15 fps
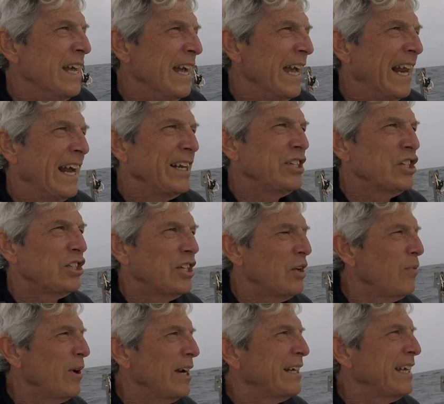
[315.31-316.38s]
and I just
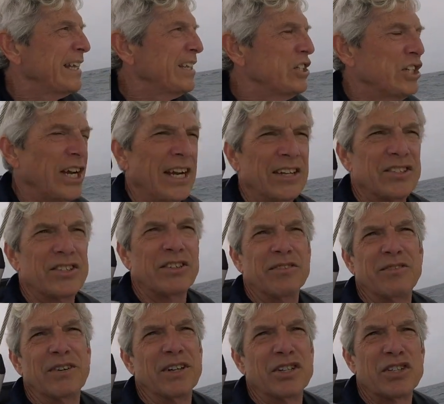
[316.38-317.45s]
didn't want to take a chance
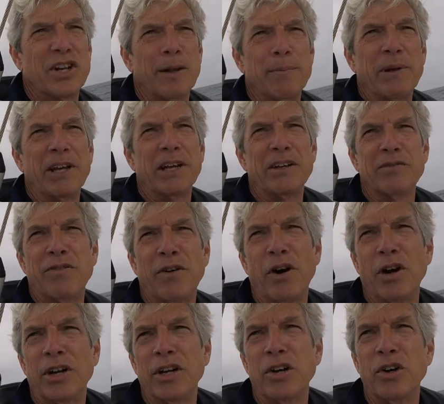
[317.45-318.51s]
of uh, slipping and
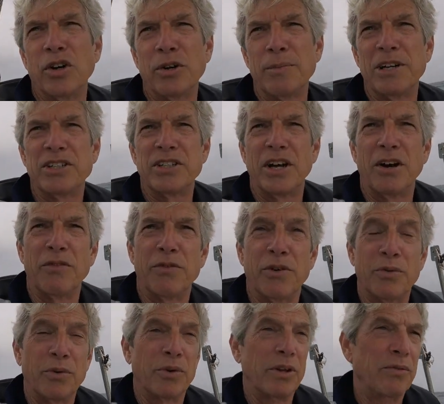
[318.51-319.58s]
falling and hurting myself or
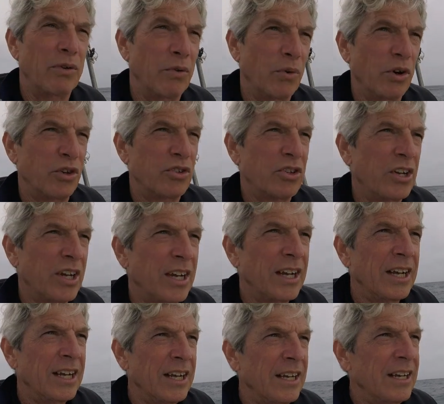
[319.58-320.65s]
even worse
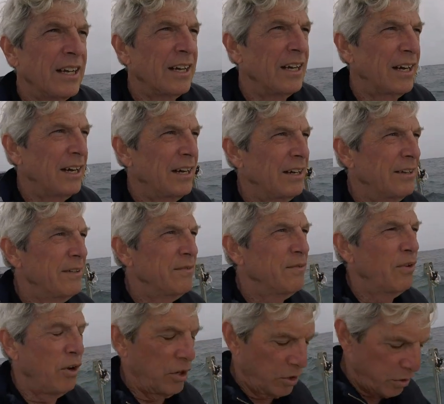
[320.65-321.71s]
uh,
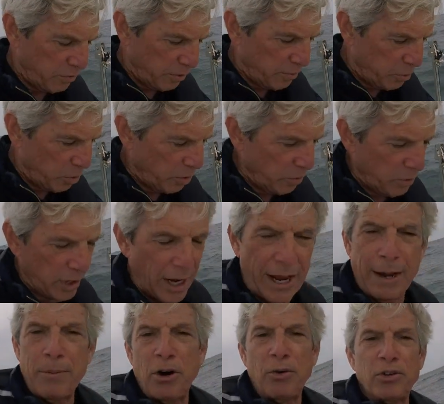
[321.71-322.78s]
falling overboard well
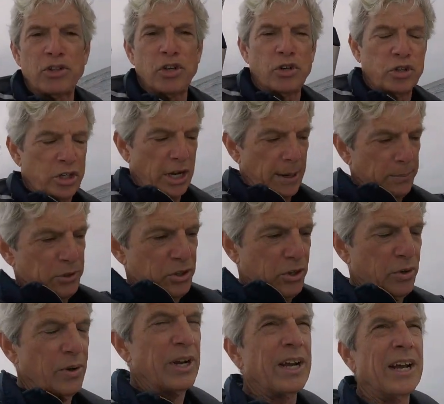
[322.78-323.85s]
I'm always hooked up
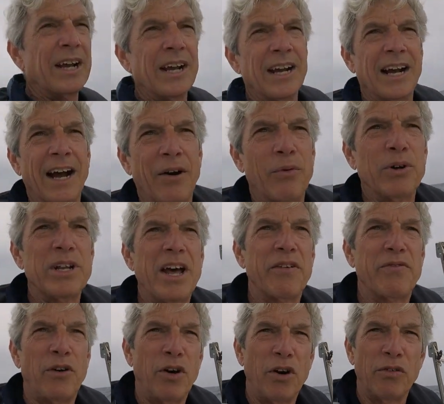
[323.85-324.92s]
so I would not
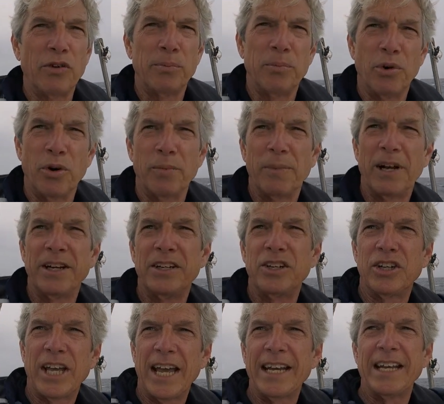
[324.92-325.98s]
fall overboard but you
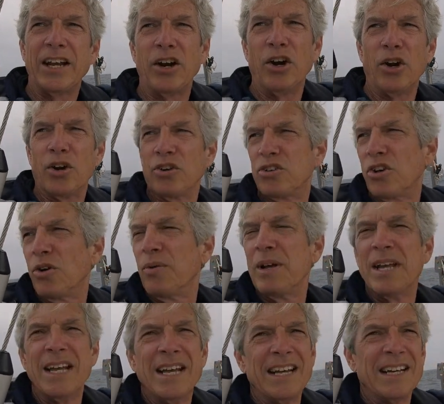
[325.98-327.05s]
can get hurt so
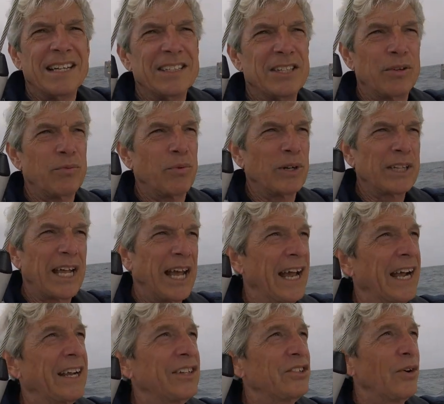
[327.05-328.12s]
I said, what the
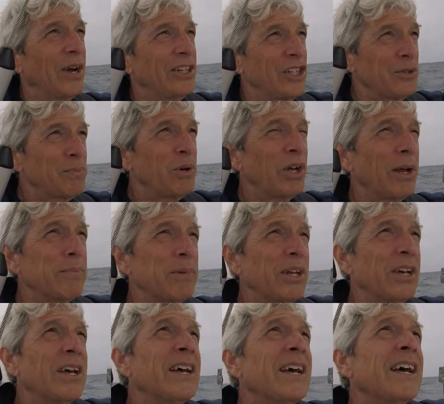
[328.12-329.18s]
heck? So I just put up the,